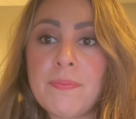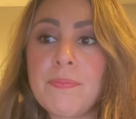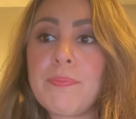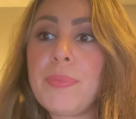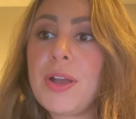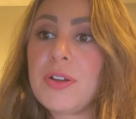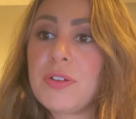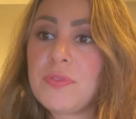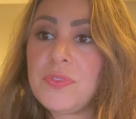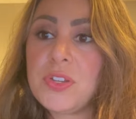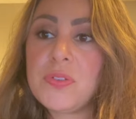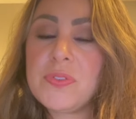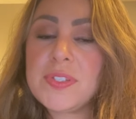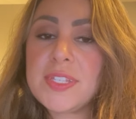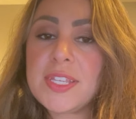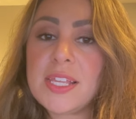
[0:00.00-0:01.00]
Part of
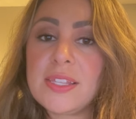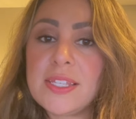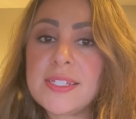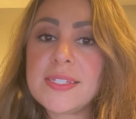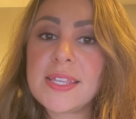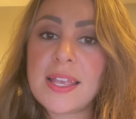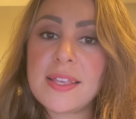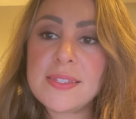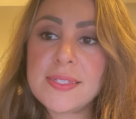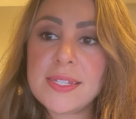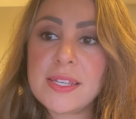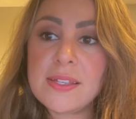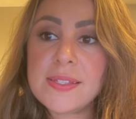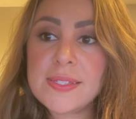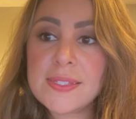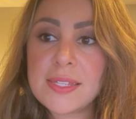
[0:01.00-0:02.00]
New Zealand's
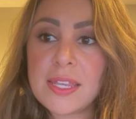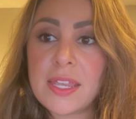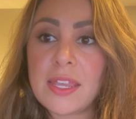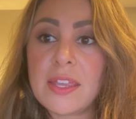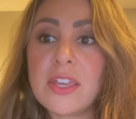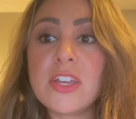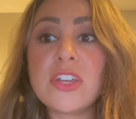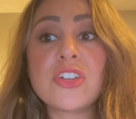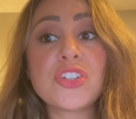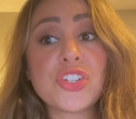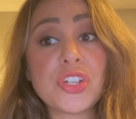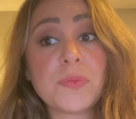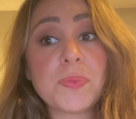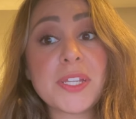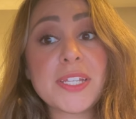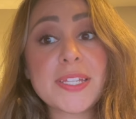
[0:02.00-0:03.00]
SDLC
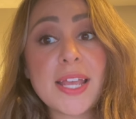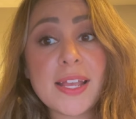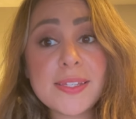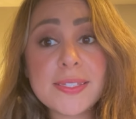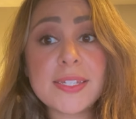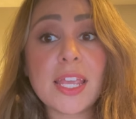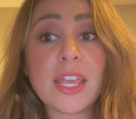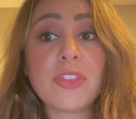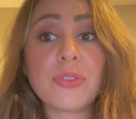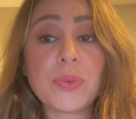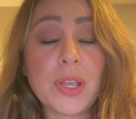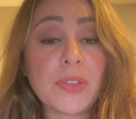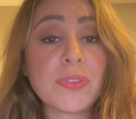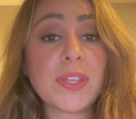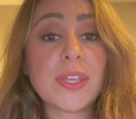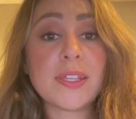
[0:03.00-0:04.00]
should be testing
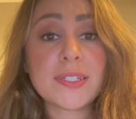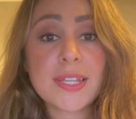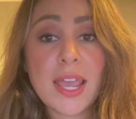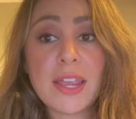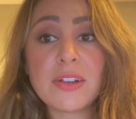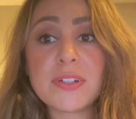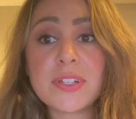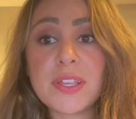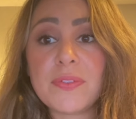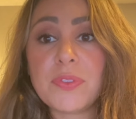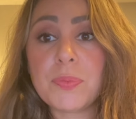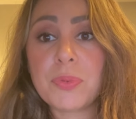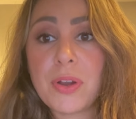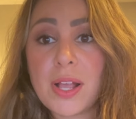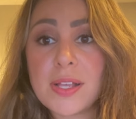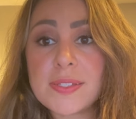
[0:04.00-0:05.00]
throughout the entirety of the
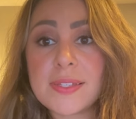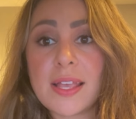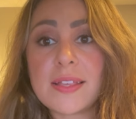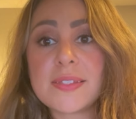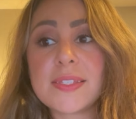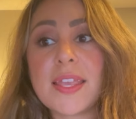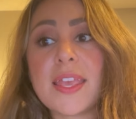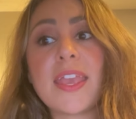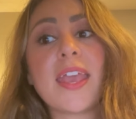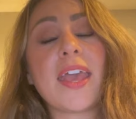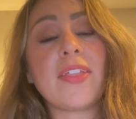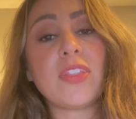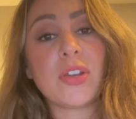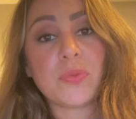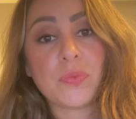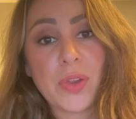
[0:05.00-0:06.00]
process,
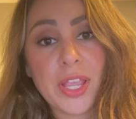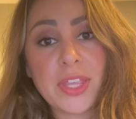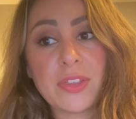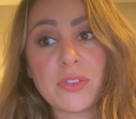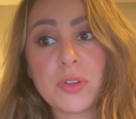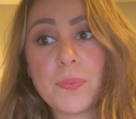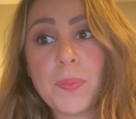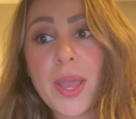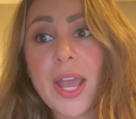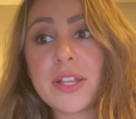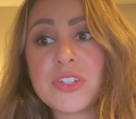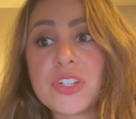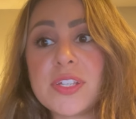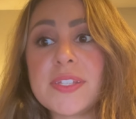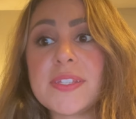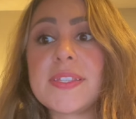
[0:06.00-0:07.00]
and then regular
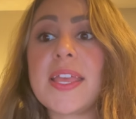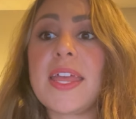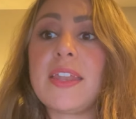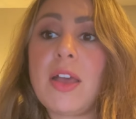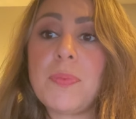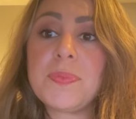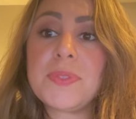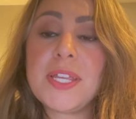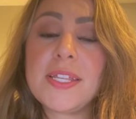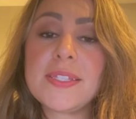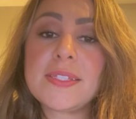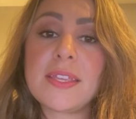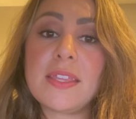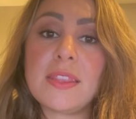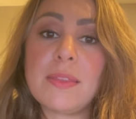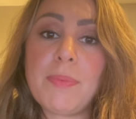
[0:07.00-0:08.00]
patches and
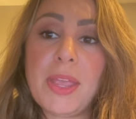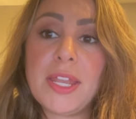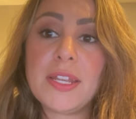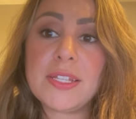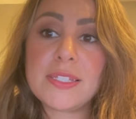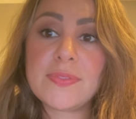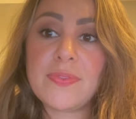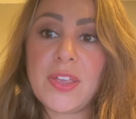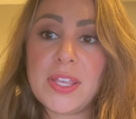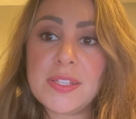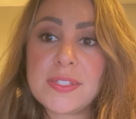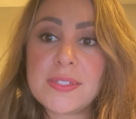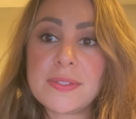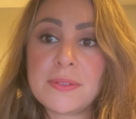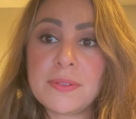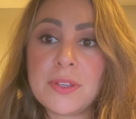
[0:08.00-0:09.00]
updates in the maintenance
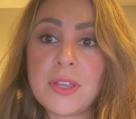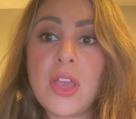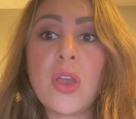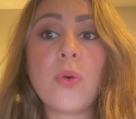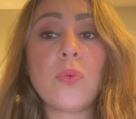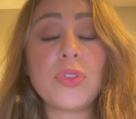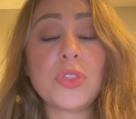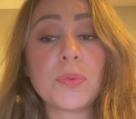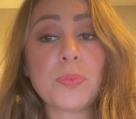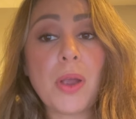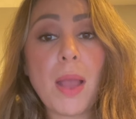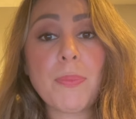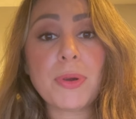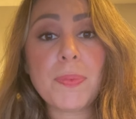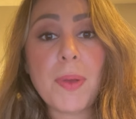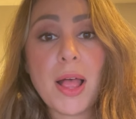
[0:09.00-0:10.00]
phase. With the
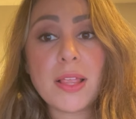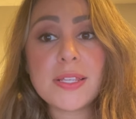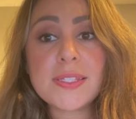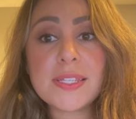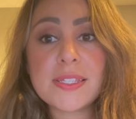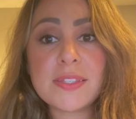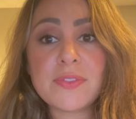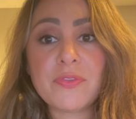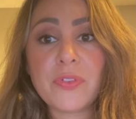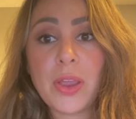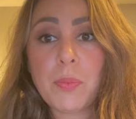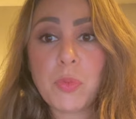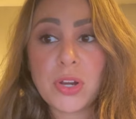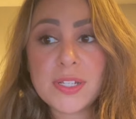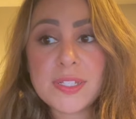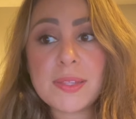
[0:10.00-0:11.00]
proper policies and
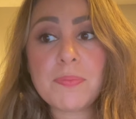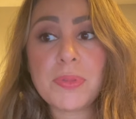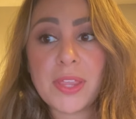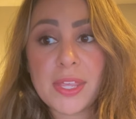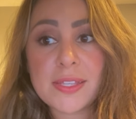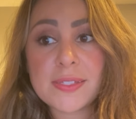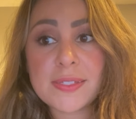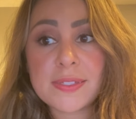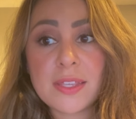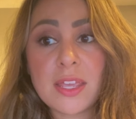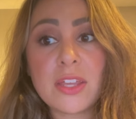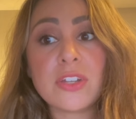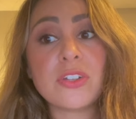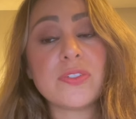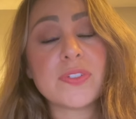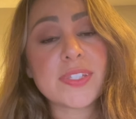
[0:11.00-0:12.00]
frameworks in place,
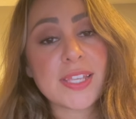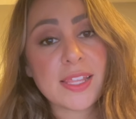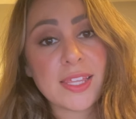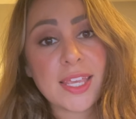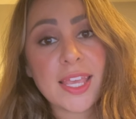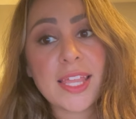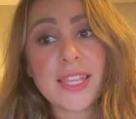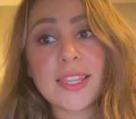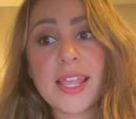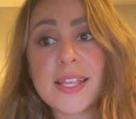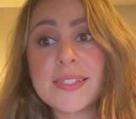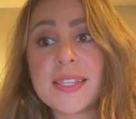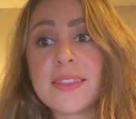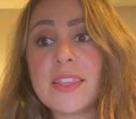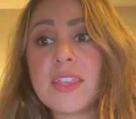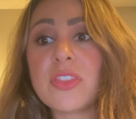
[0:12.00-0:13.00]
New Zealand can
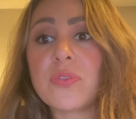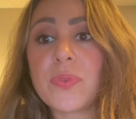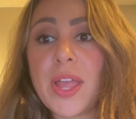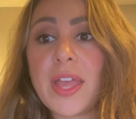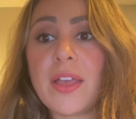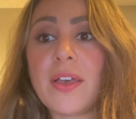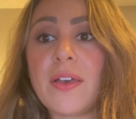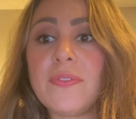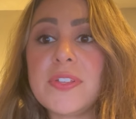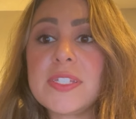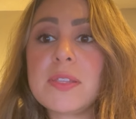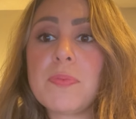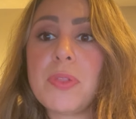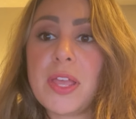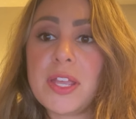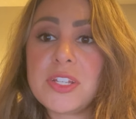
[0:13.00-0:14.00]
lessen the threat of the
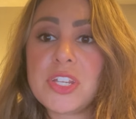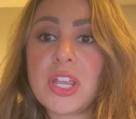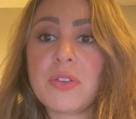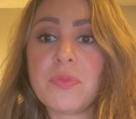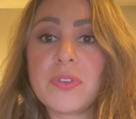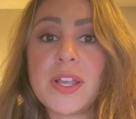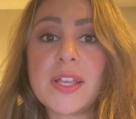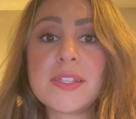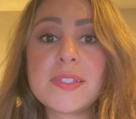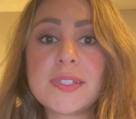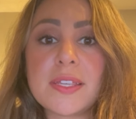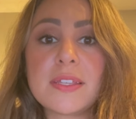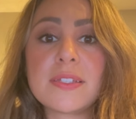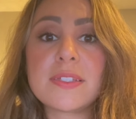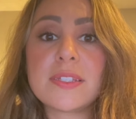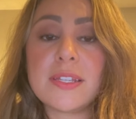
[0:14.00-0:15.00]
supply chain risk
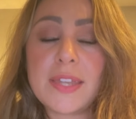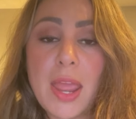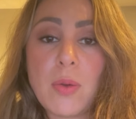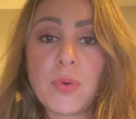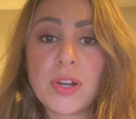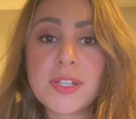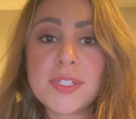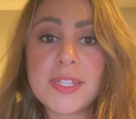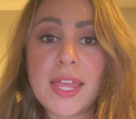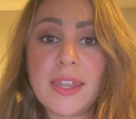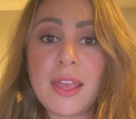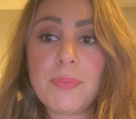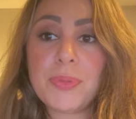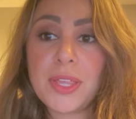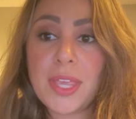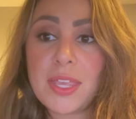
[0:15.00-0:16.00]
to networks and
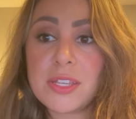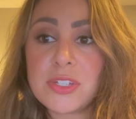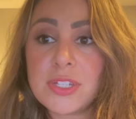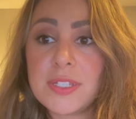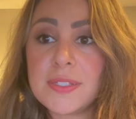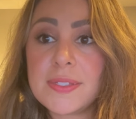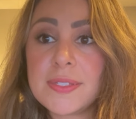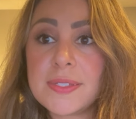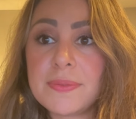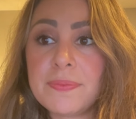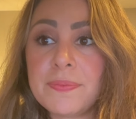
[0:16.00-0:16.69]
applications.